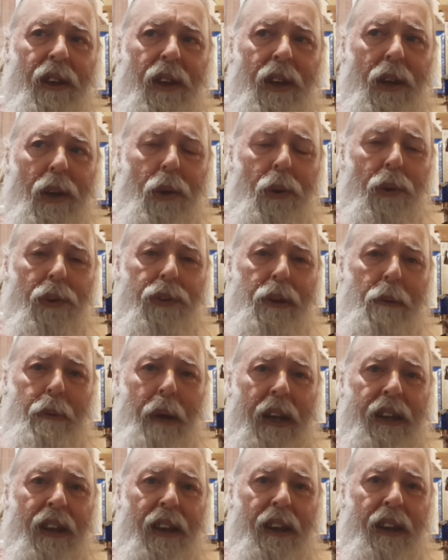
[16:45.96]
was
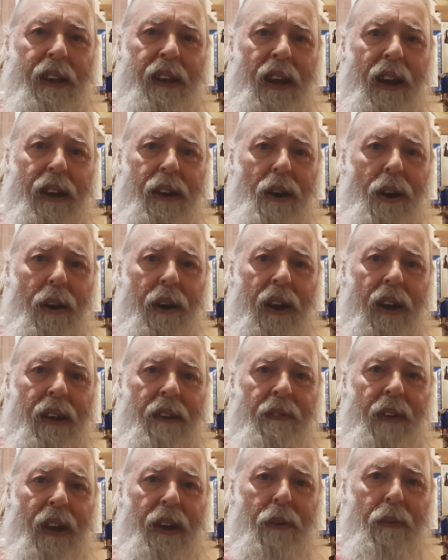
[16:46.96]
depicted in the icon, and the
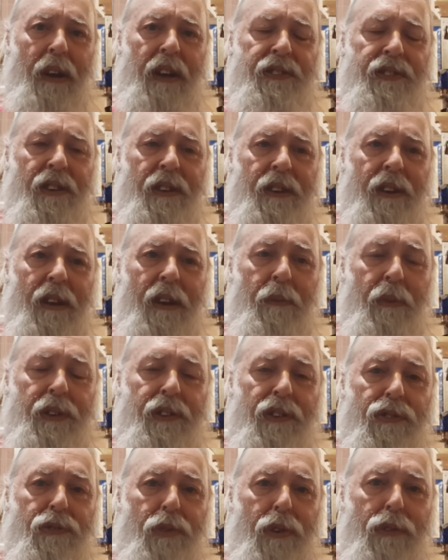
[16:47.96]
veneration, which
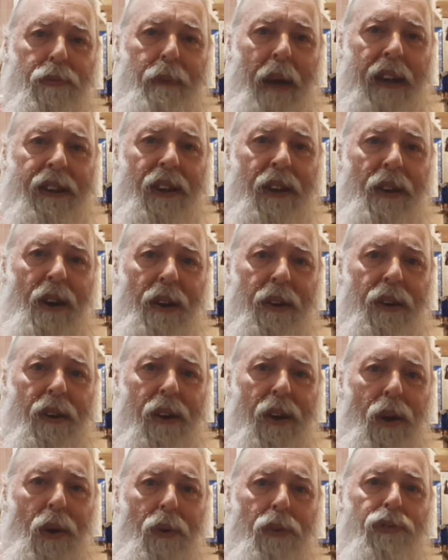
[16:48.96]
is respect and honor,
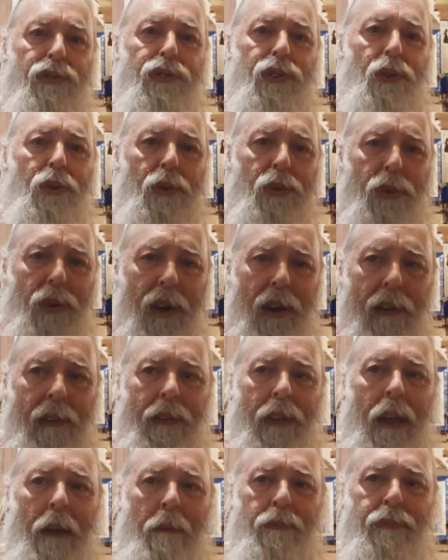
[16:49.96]
goes to
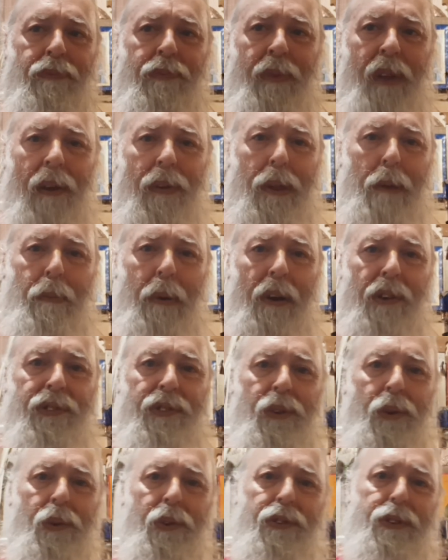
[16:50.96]
the
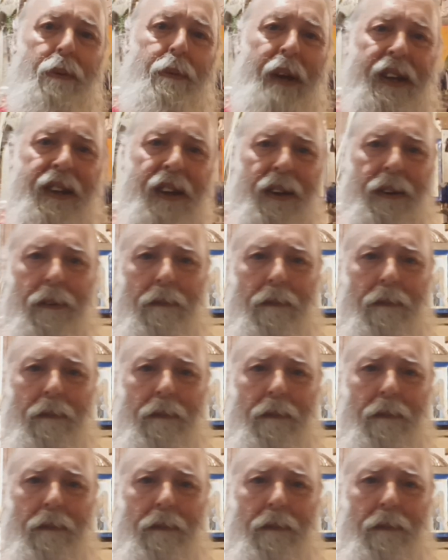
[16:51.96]
person who is depicted.